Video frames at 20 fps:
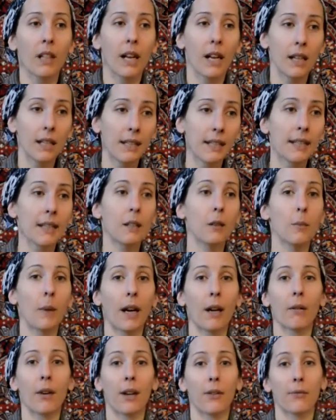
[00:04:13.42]
until my
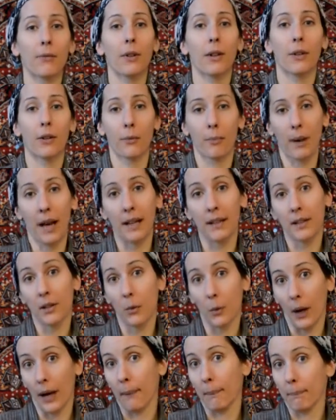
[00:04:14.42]
grandfather passed
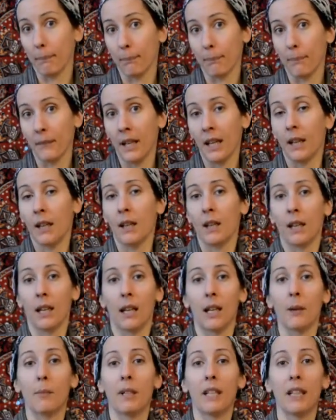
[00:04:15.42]
away.
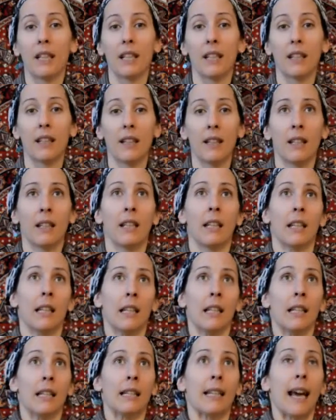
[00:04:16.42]
I mean,
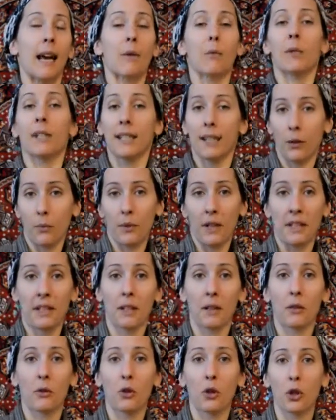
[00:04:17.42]
that was the
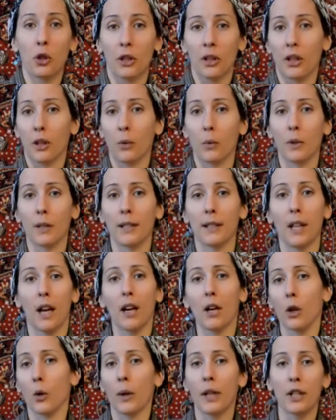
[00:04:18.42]
resolution. There was
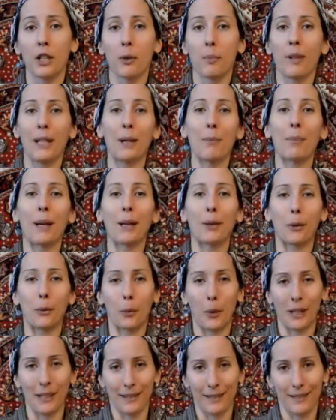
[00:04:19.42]
not going to be a better
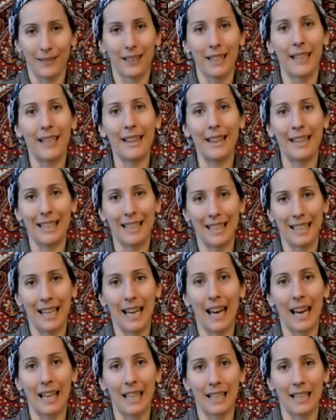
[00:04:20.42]
one in this
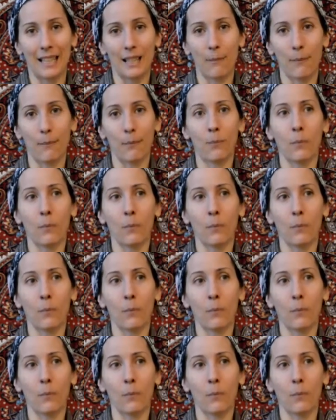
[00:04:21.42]
case.